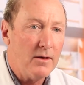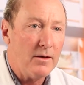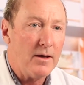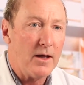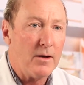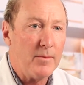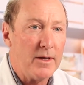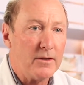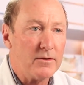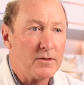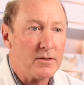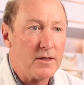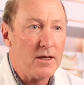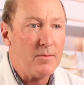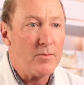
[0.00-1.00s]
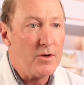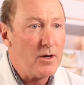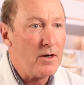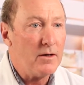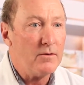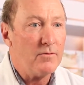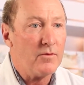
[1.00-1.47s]
kind of make the same
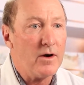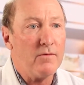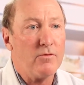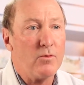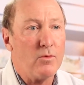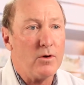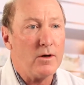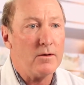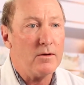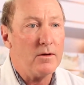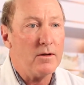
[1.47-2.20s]
cut for everyone.